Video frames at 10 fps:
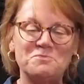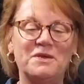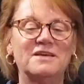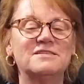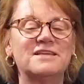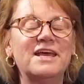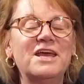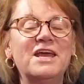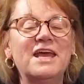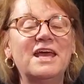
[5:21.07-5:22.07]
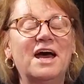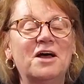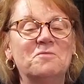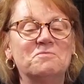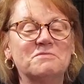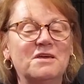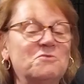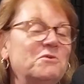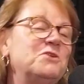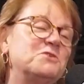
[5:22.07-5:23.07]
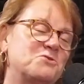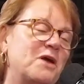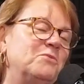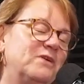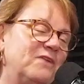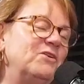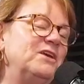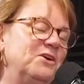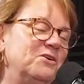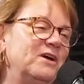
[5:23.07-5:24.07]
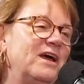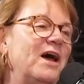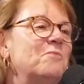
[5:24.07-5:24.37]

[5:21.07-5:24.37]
because we do a scrapbook every year.